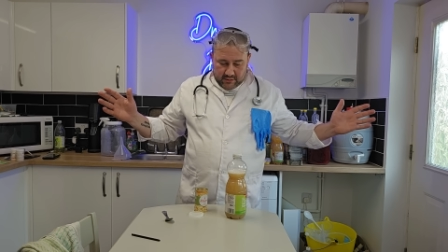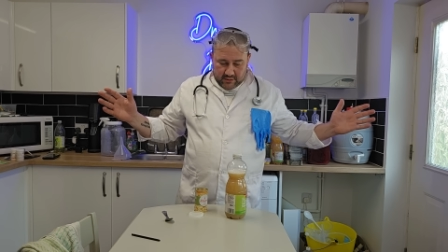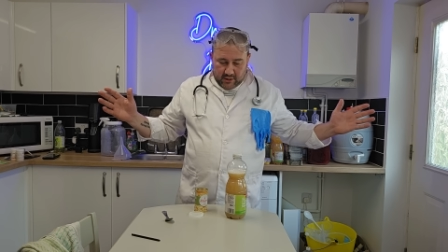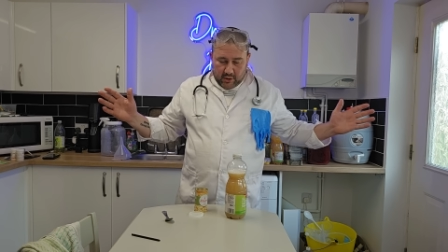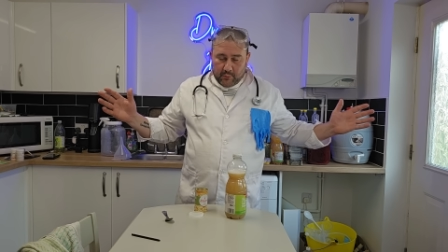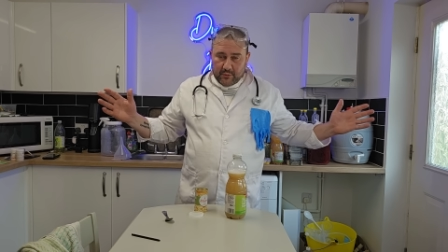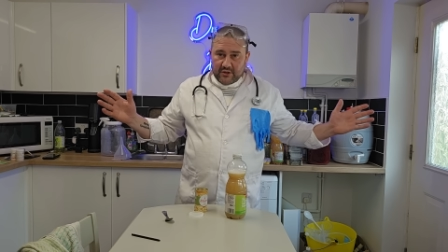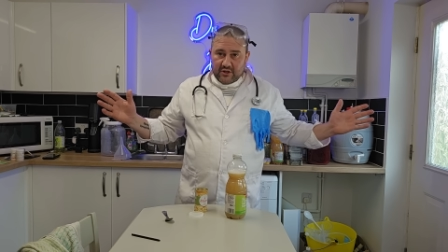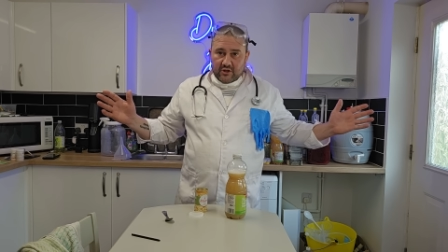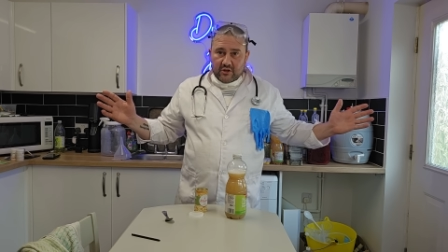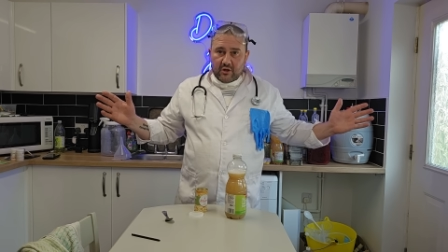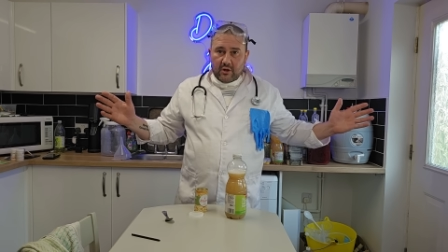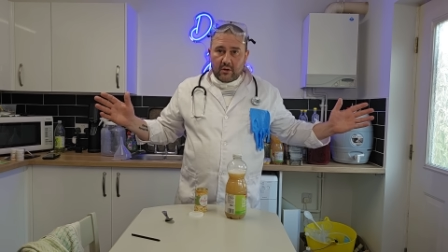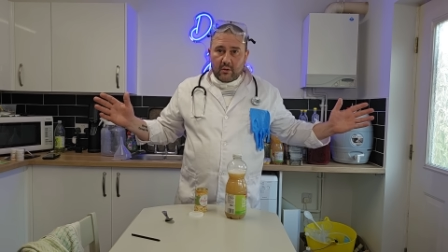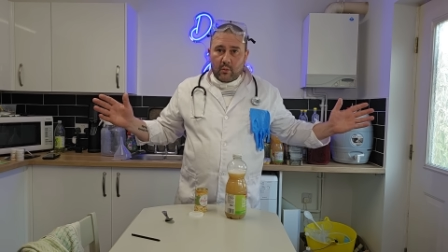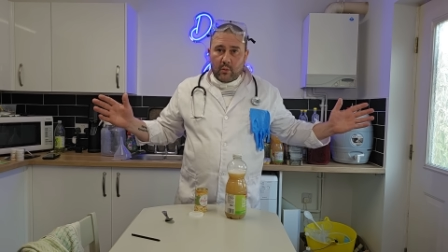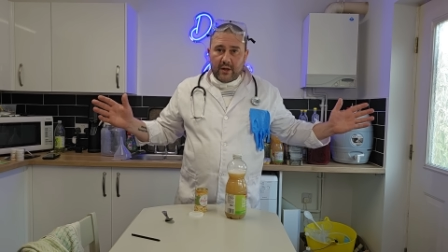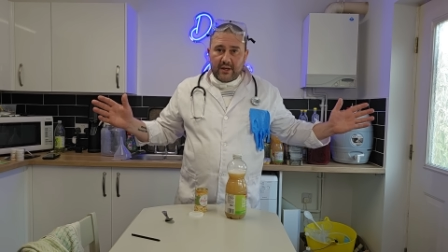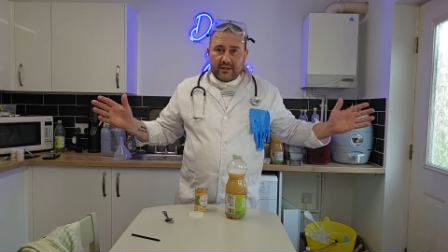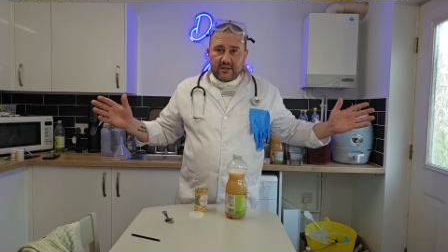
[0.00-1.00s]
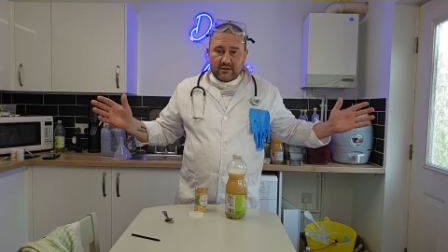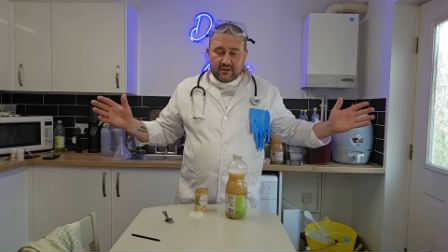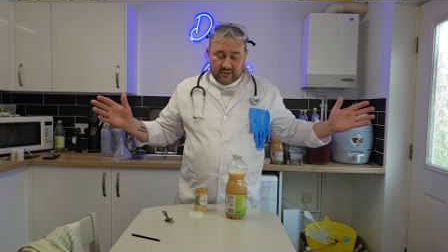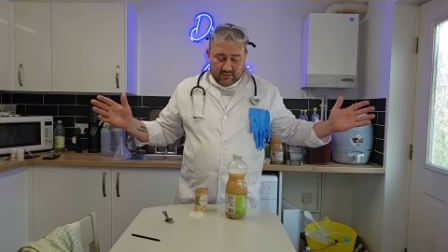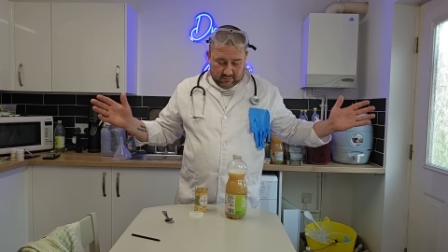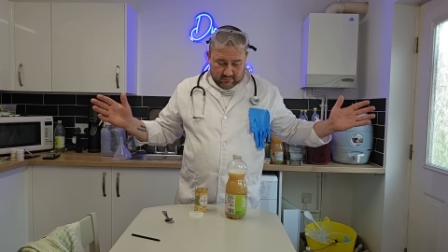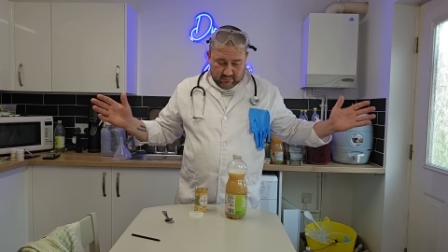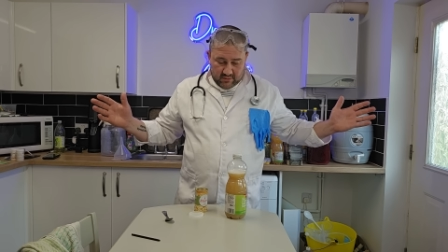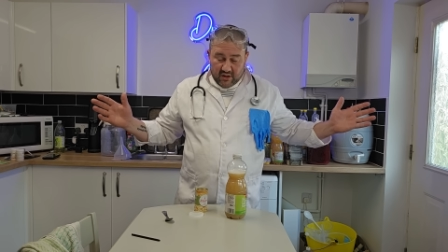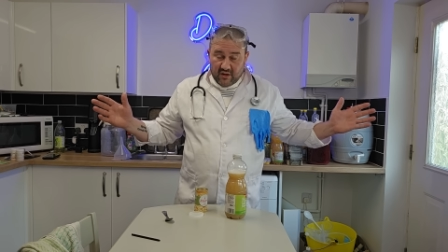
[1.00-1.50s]
Now we just got to
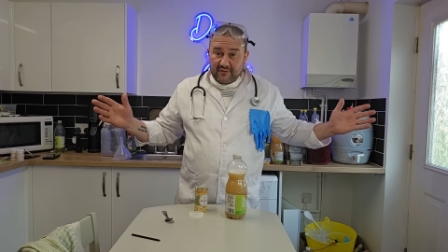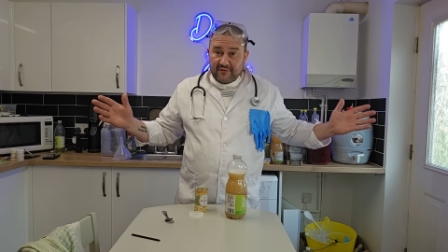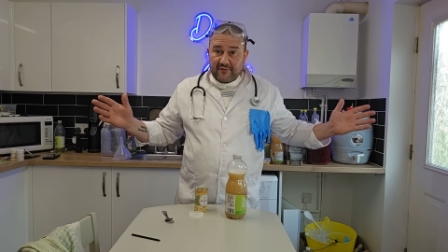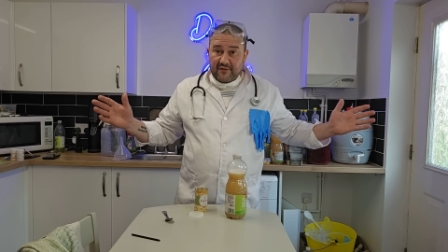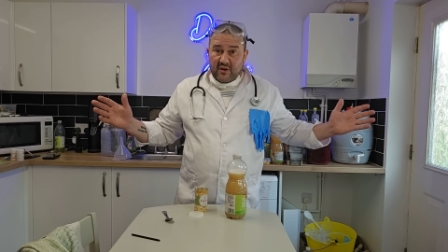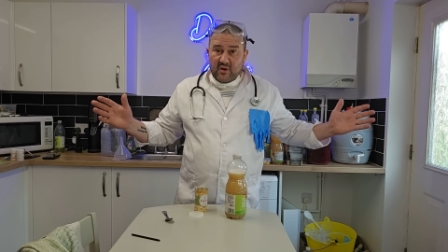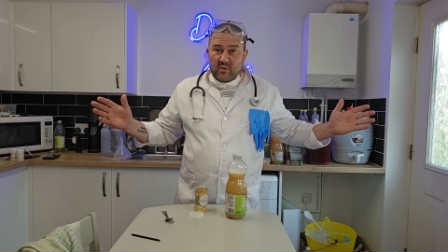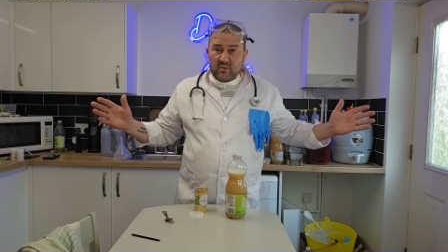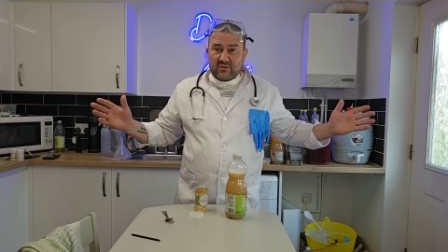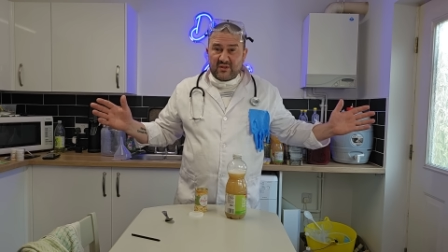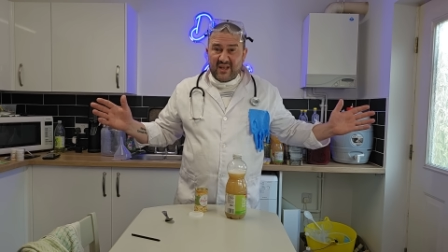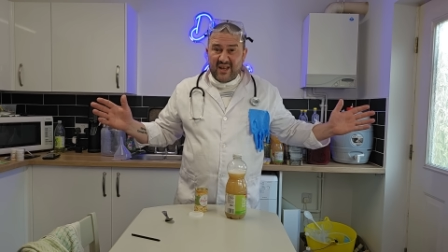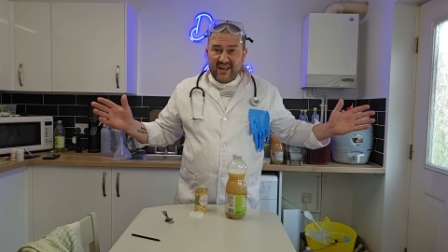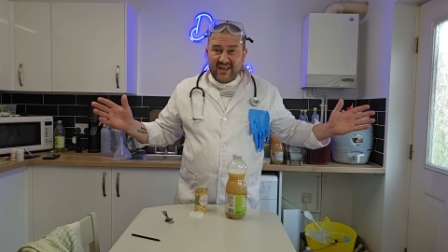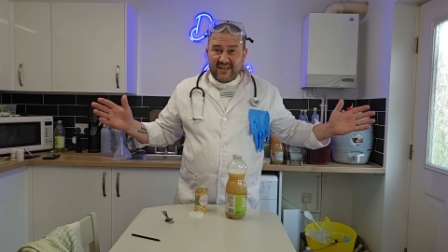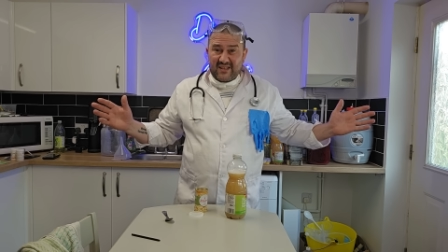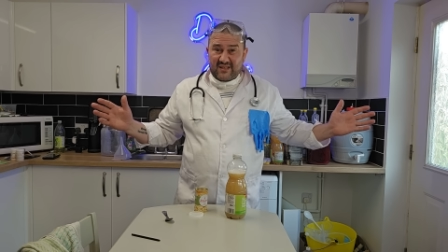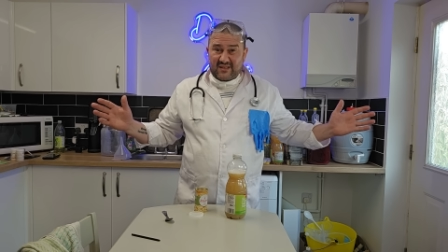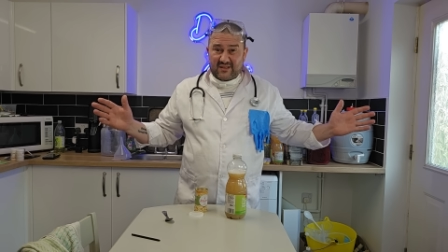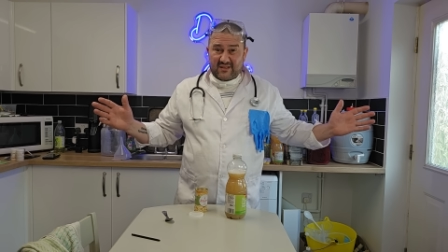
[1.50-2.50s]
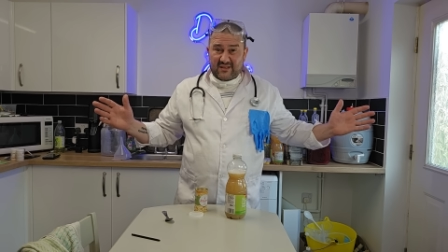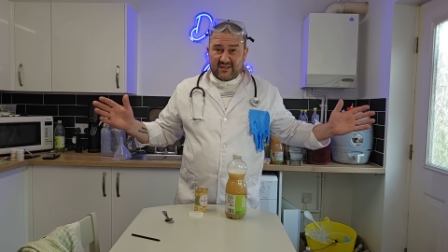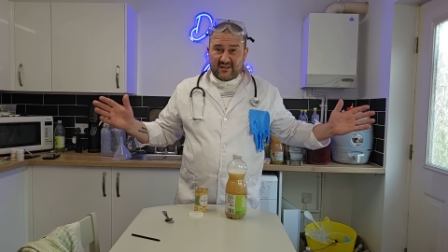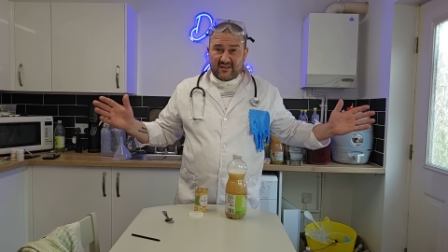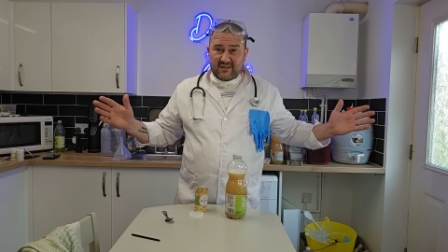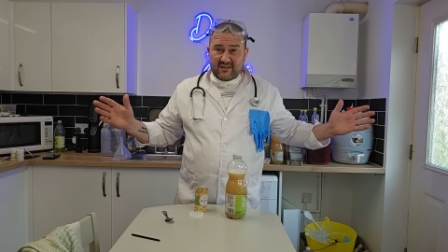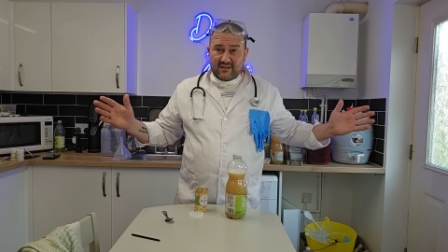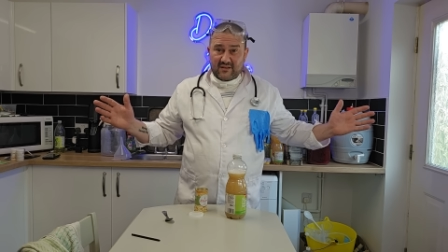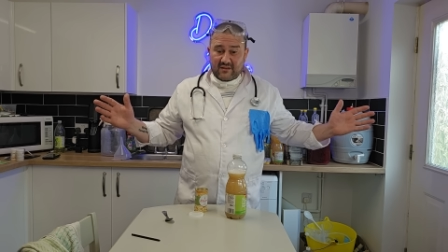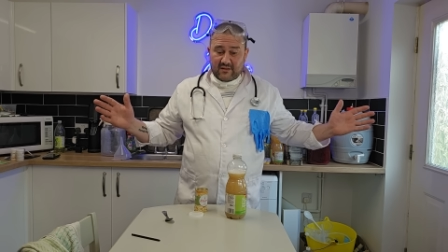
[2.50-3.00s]
wait a few
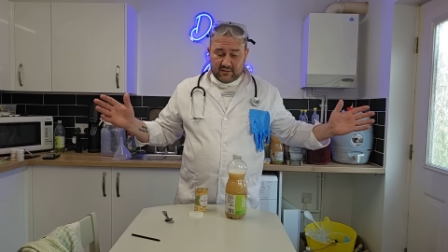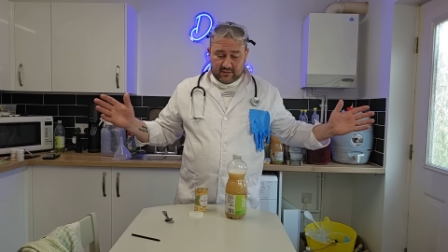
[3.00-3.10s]
days.